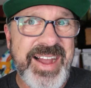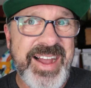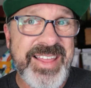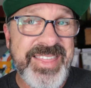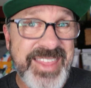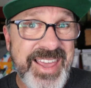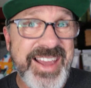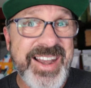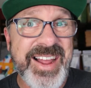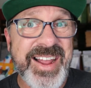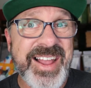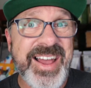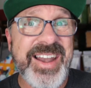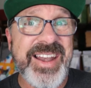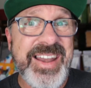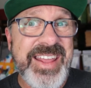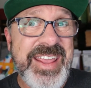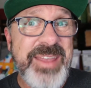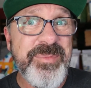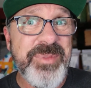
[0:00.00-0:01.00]
And then I got
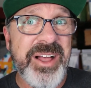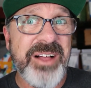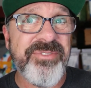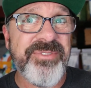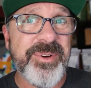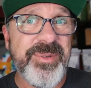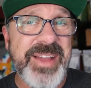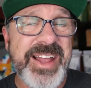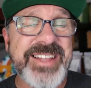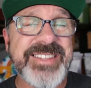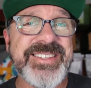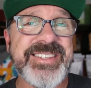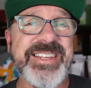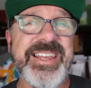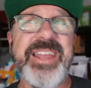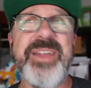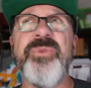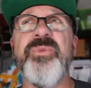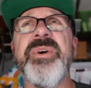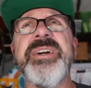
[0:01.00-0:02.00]
an email from
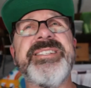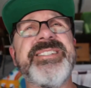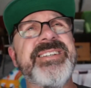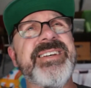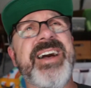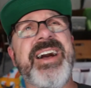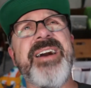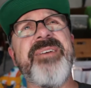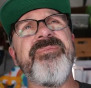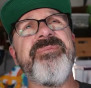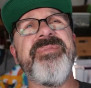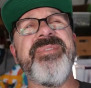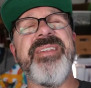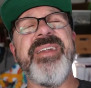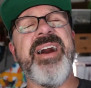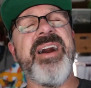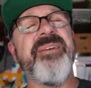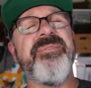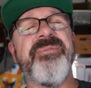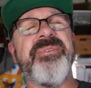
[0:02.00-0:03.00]
Etsy, which I'm
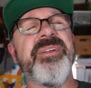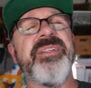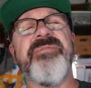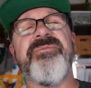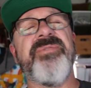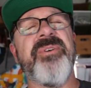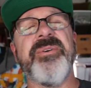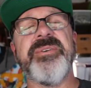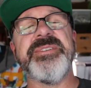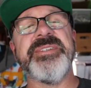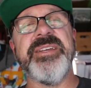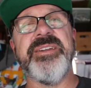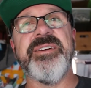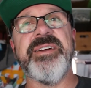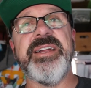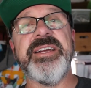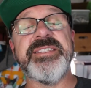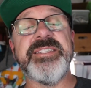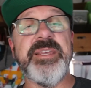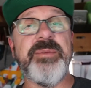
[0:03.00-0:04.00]
not really focusing
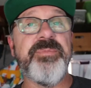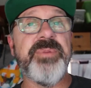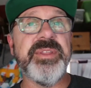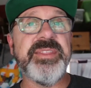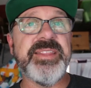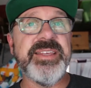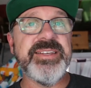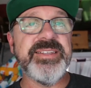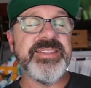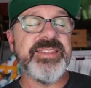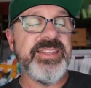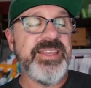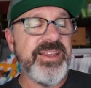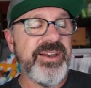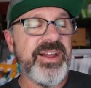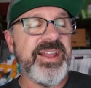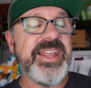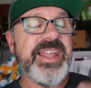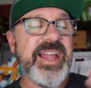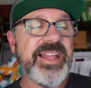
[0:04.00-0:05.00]
on Etsy, but the, you
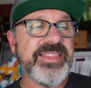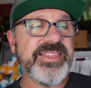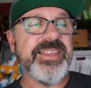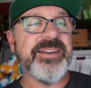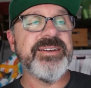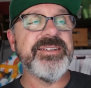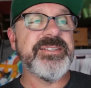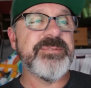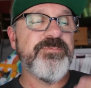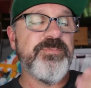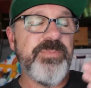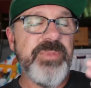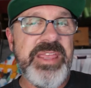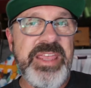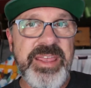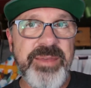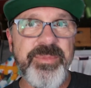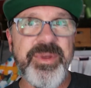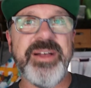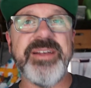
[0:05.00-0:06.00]
know, I get those
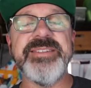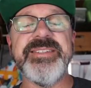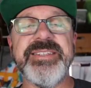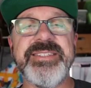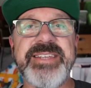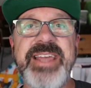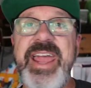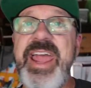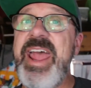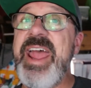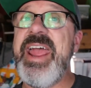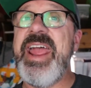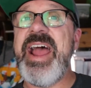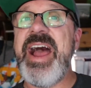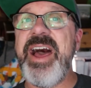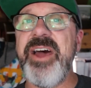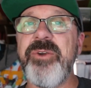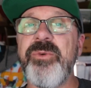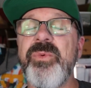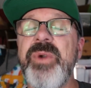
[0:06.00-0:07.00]
emails that say, hey,
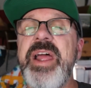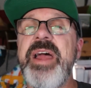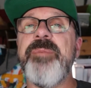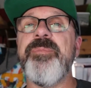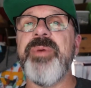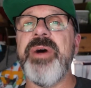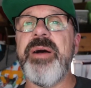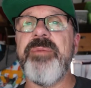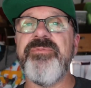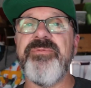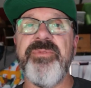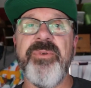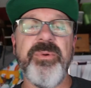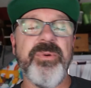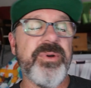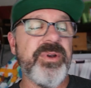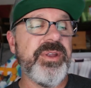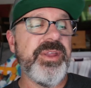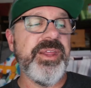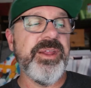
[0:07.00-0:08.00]
how to ramp up
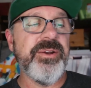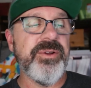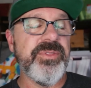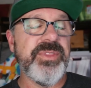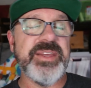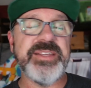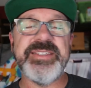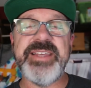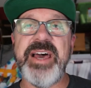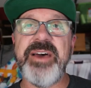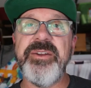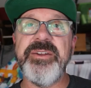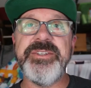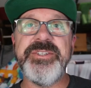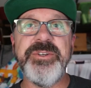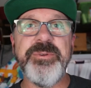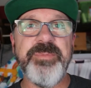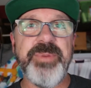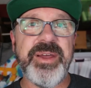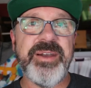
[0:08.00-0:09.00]
for, you know, this, how to
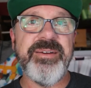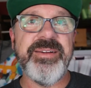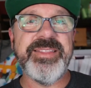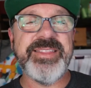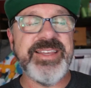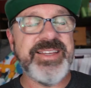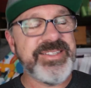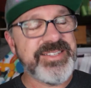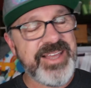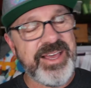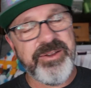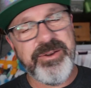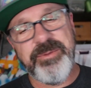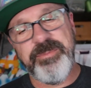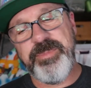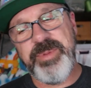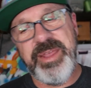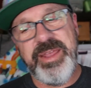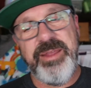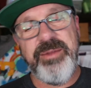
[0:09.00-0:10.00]
do better at this, how to
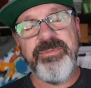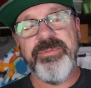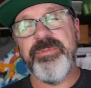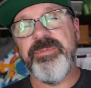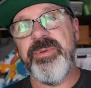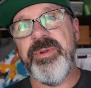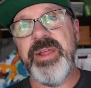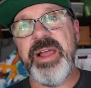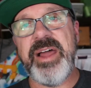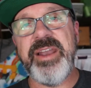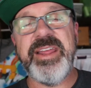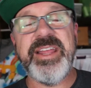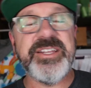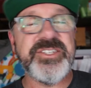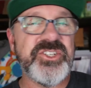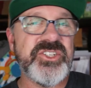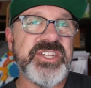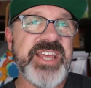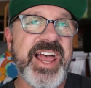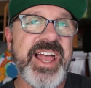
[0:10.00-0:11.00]
get
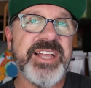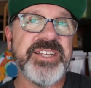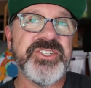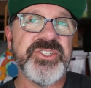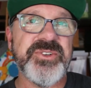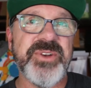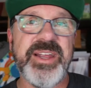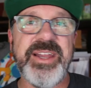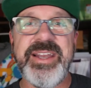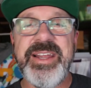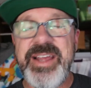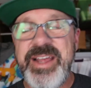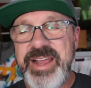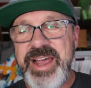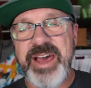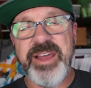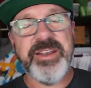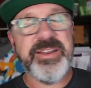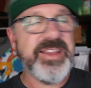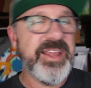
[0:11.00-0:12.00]
your tags straight,
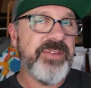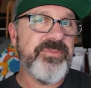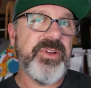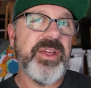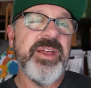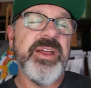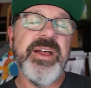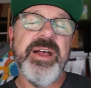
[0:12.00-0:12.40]
how to take,